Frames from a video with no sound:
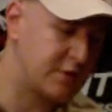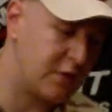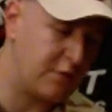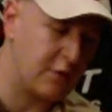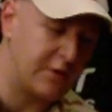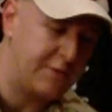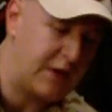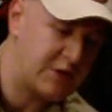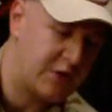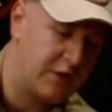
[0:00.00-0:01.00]
So you've got the
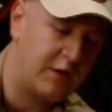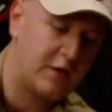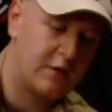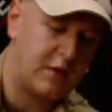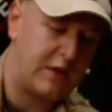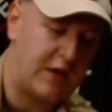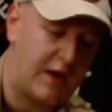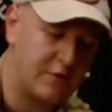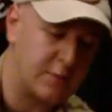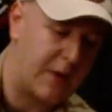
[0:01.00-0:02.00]
flash harder, the
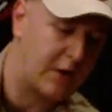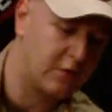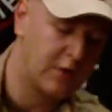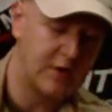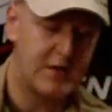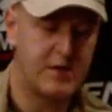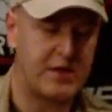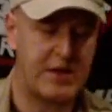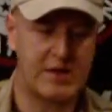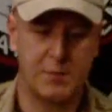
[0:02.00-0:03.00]
outer barrel, the
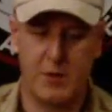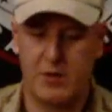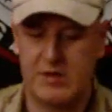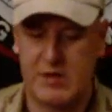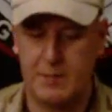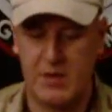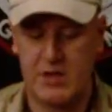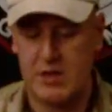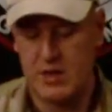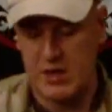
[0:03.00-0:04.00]
gas block
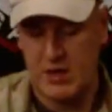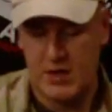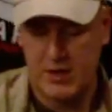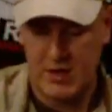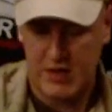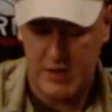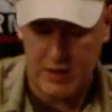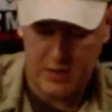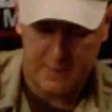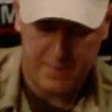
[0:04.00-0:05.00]
assembly, the
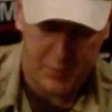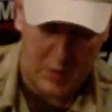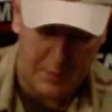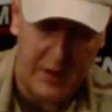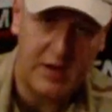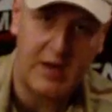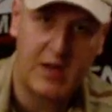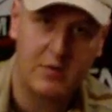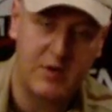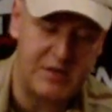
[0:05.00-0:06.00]
pin
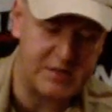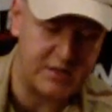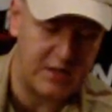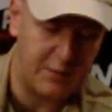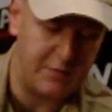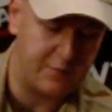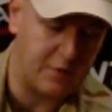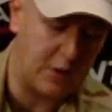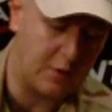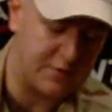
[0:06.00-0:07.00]
here that releases the upper from
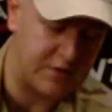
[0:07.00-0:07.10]
the lower